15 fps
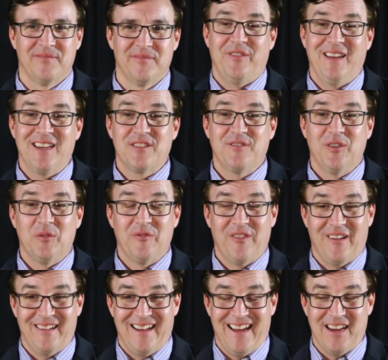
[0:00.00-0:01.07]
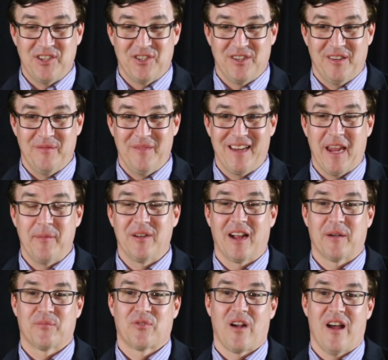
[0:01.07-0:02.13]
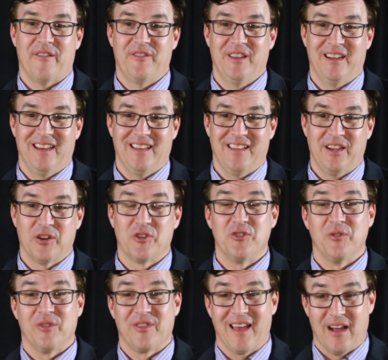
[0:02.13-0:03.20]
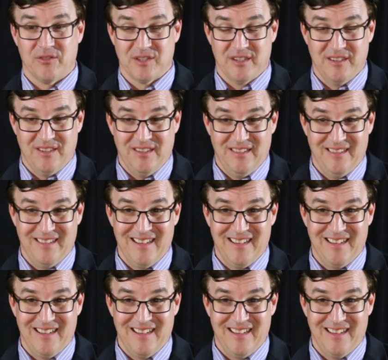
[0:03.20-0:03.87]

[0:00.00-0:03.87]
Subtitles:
Phoenix Film Foundation became a nonprofit in the year 2000,